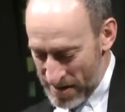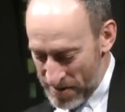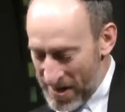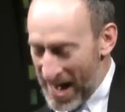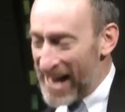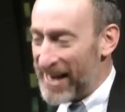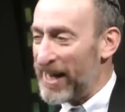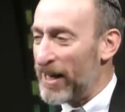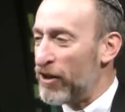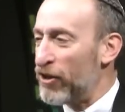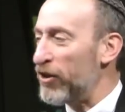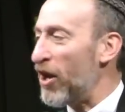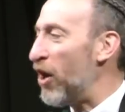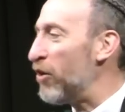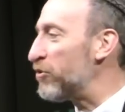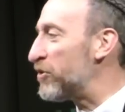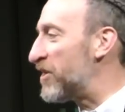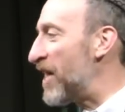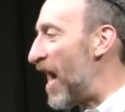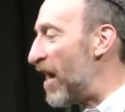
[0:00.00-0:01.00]
that he
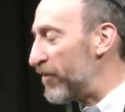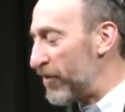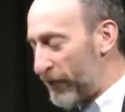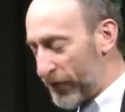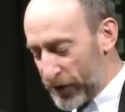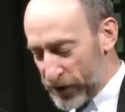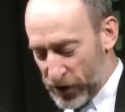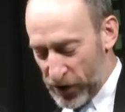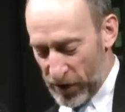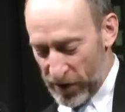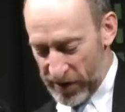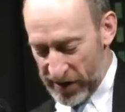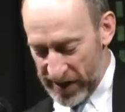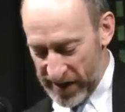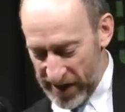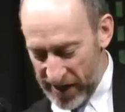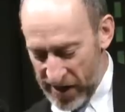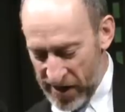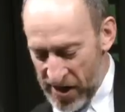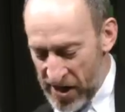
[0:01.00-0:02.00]
closed down the
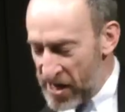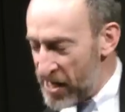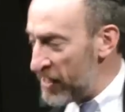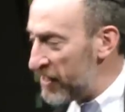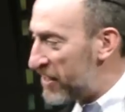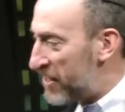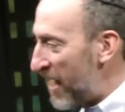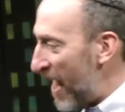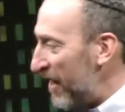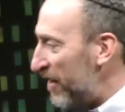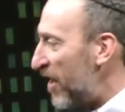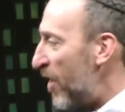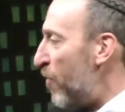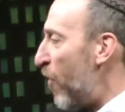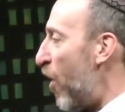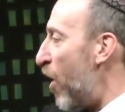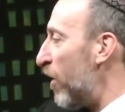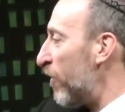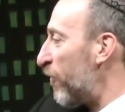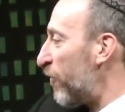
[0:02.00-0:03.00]
fraternity, sent them
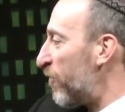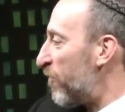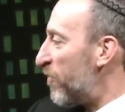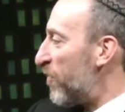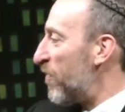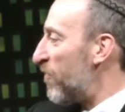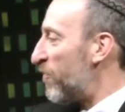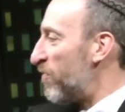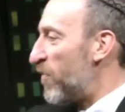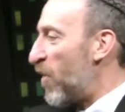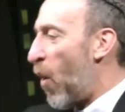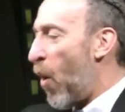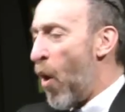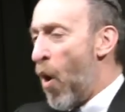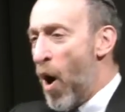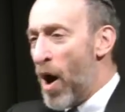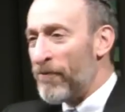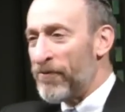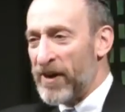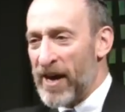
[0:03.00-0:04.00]
all
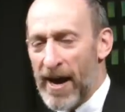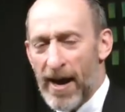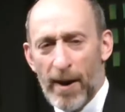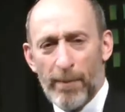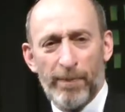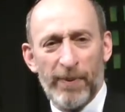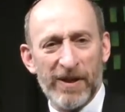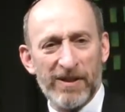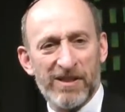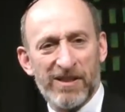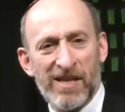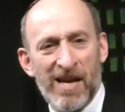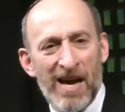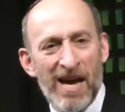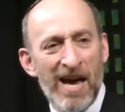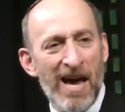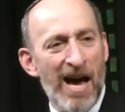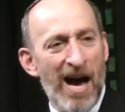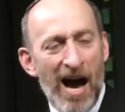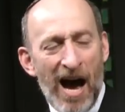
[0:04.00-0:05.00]
off campus,
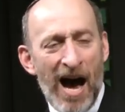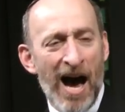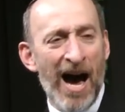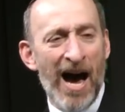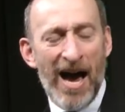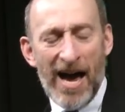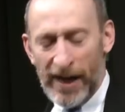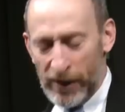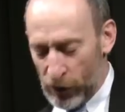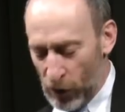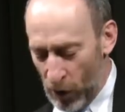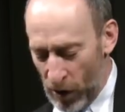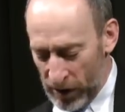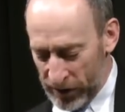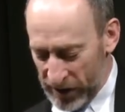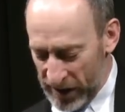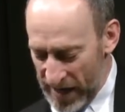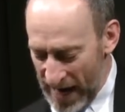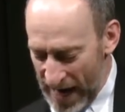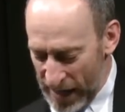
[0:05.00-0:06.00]
and
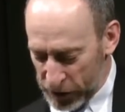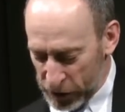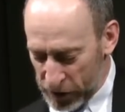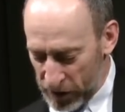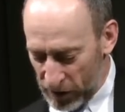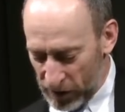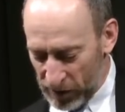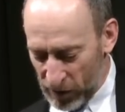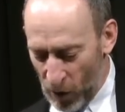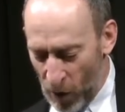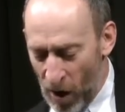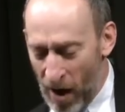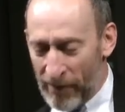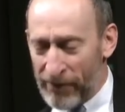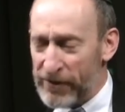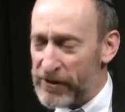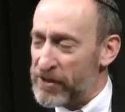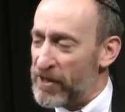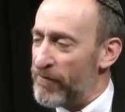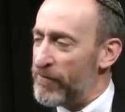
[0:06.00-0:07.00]
called the national
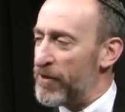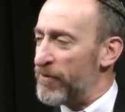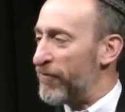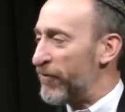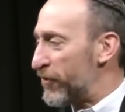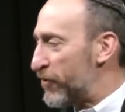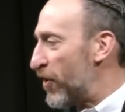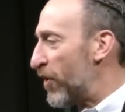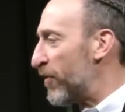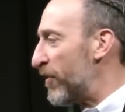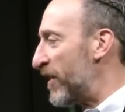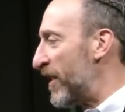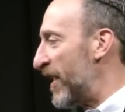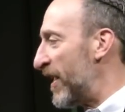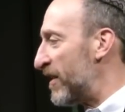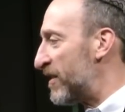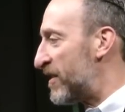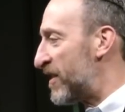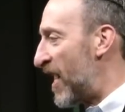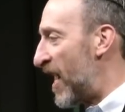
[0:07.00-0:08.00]
office of the fraternity
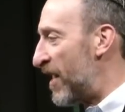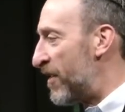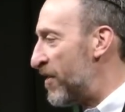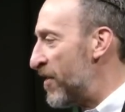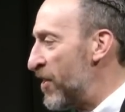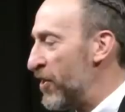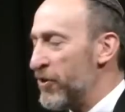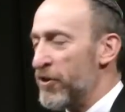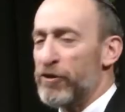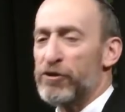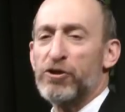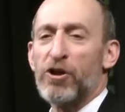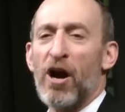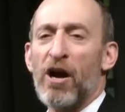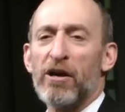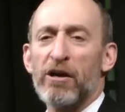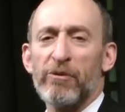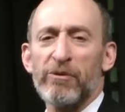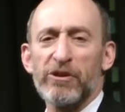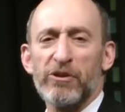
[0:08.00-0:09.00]
and said, your
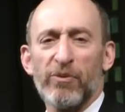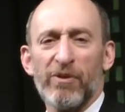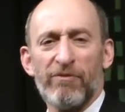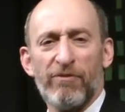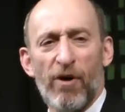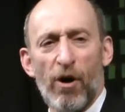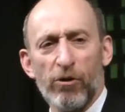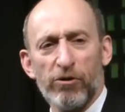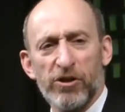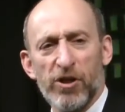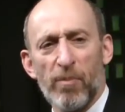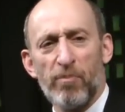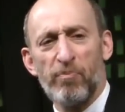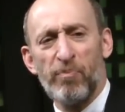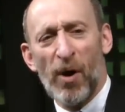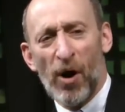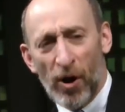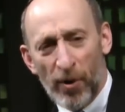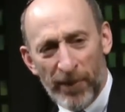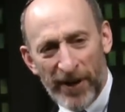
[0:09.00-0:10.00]
charter is revoked
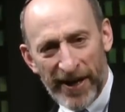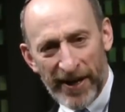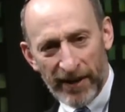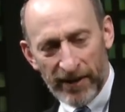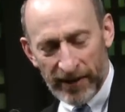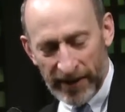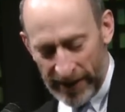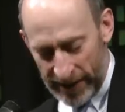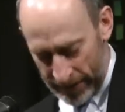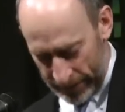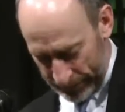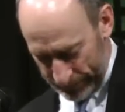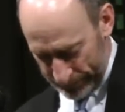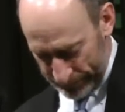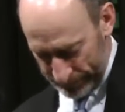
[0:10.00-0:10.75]
permanently.